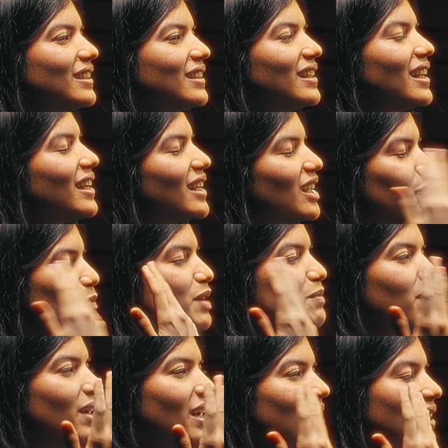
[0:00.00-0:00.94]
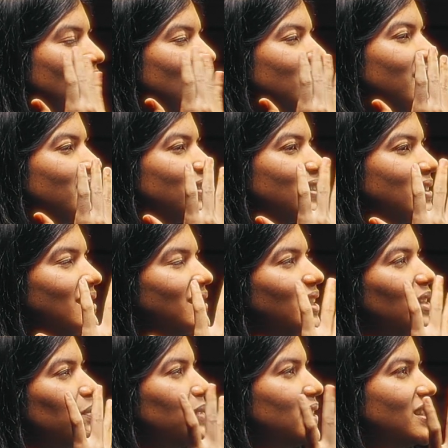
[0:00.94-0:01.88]
Like in my mind, there was this
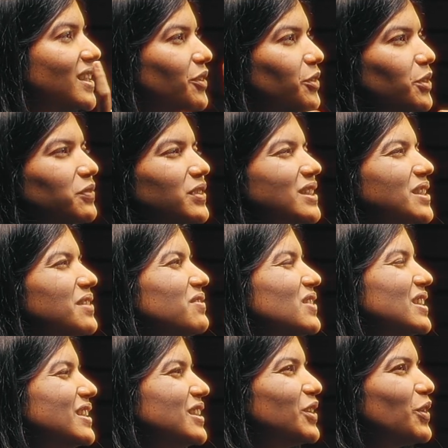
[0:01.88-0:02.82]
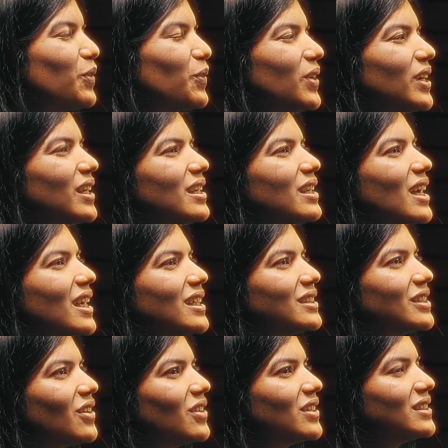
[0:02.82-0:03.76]
image. I don't know if it's a vision or what. I
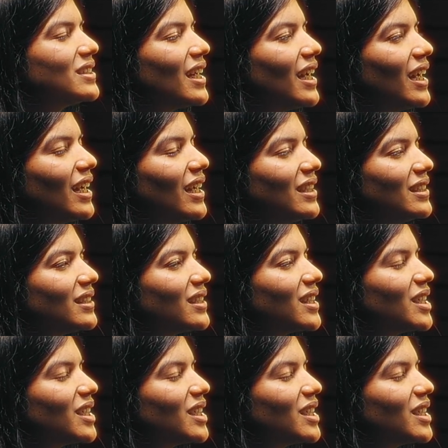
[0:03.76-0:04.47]
saw his hand